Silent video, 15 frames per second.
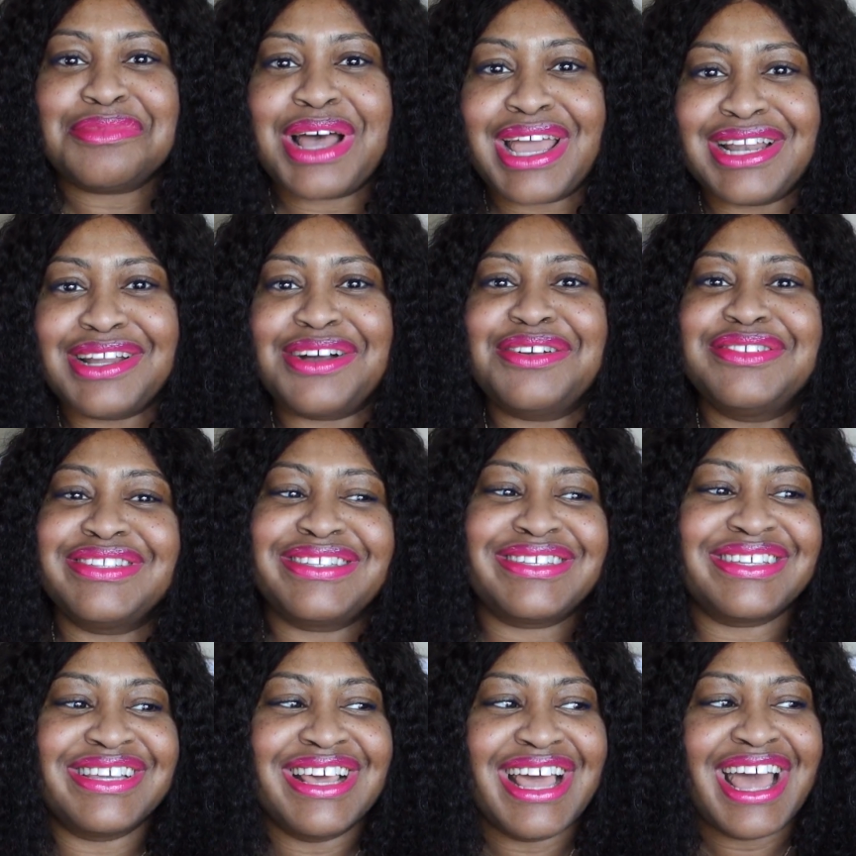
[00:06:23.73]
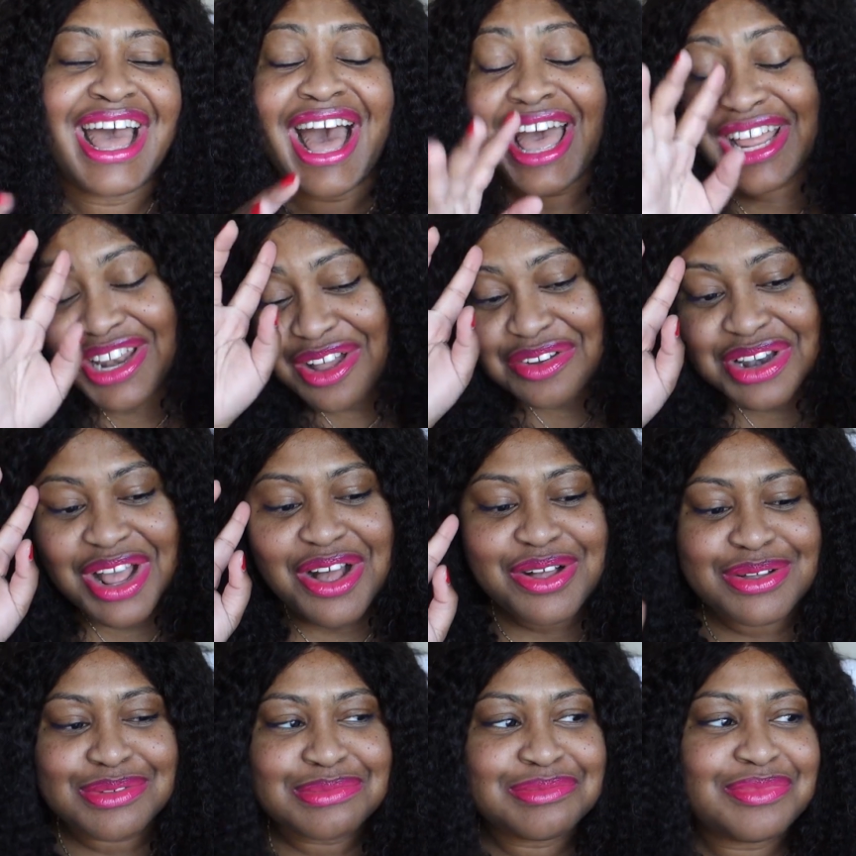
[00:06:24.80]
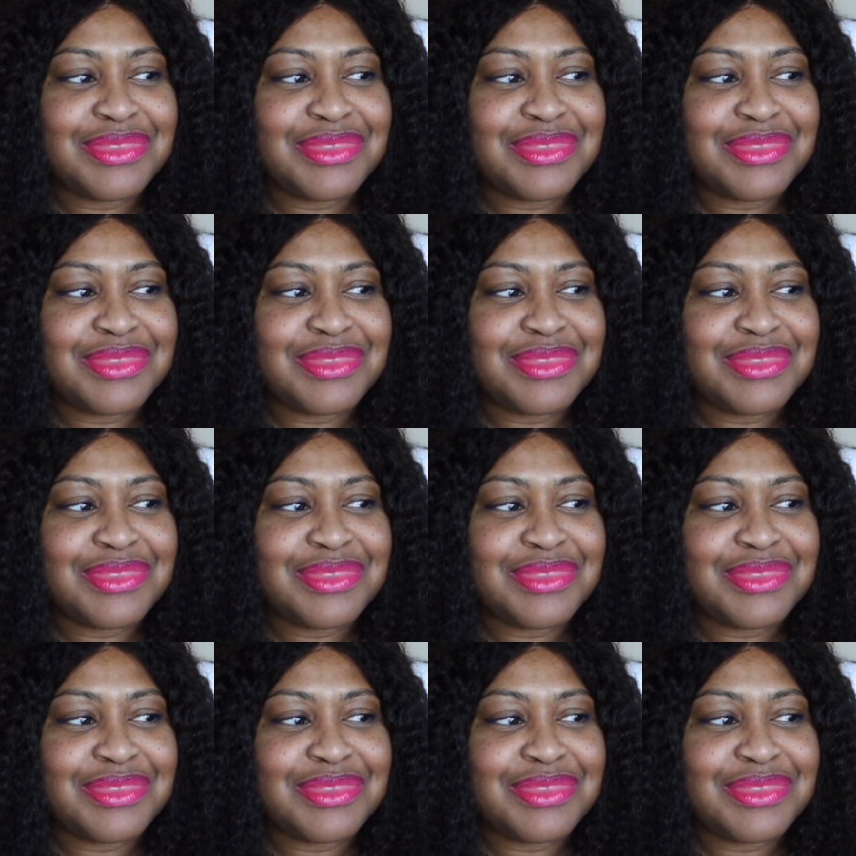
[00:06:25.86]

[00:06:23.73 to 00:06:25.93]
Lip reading: I don't know.